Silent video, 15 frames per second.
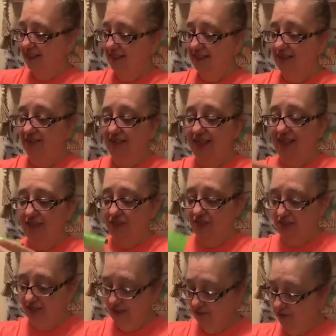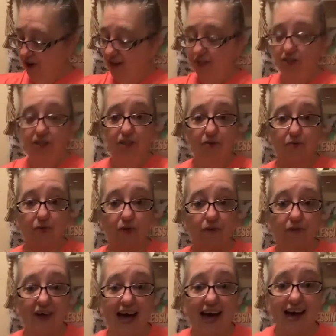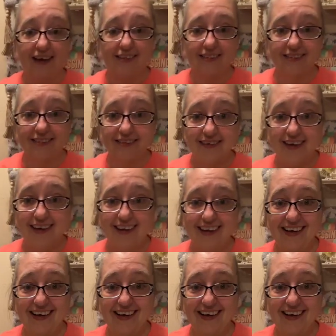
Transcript: stencil and I took and washed it real fast.